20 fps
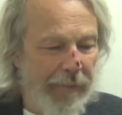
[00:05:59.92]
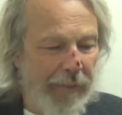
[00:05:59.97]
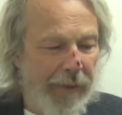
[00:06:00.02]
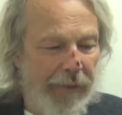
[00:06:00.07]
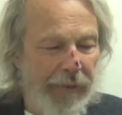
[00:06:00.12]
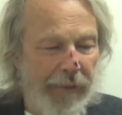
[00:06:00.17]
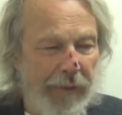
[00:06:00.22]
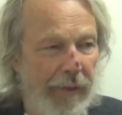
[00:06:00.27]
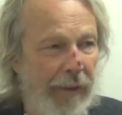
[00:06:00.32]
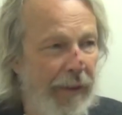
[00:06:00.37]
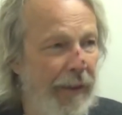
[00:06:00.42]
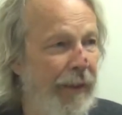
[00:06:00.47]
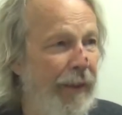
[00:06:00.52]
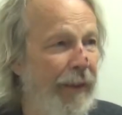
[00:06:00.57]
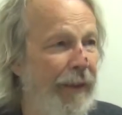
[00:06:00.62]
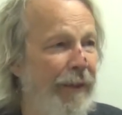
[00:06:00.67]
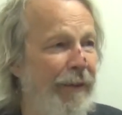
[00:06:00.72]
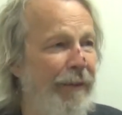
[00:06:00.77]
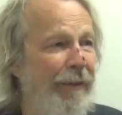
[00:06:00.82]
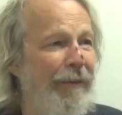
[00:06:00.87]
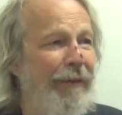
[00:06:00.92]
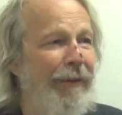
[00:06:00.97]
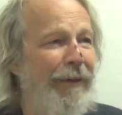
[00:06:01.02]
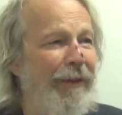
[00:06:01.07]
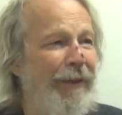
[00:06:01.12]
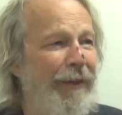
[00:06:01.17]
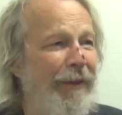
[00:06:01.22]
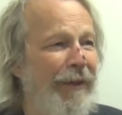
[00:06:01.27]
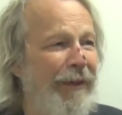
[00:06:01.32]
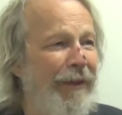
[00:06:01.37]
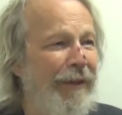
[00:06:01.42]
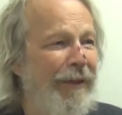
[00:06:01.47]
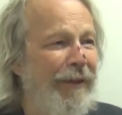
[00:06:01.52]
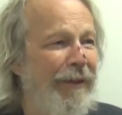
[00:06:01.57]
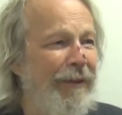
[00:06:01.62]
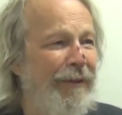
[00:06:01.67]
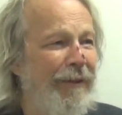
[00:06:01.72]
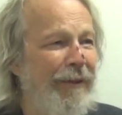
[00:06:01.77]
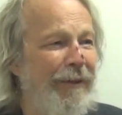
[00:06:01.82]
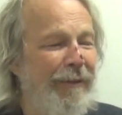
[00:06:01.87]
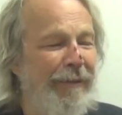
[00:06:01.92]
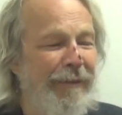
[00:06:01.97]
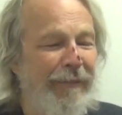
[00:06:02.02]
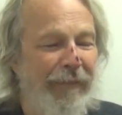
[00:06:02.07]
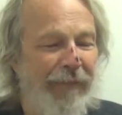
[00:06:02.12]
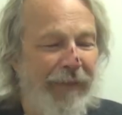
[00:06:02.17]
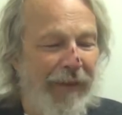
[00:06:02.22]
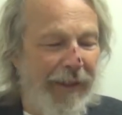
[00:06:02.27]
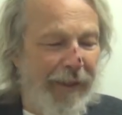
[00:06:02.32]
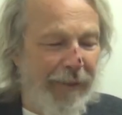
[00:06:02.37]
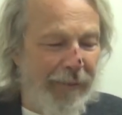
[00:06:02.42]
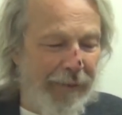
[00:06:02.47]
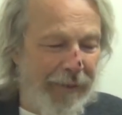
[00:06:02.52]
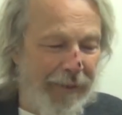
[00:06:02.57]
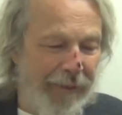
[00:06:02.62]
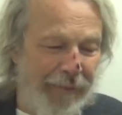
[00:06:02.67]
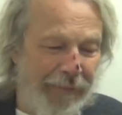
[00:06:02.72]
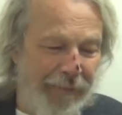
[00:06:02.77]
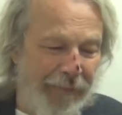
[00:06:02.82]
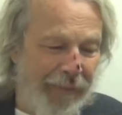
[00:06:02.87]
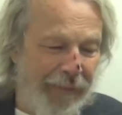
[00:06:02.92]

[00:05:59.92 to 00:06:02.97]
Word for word: It's all right now. So anyway.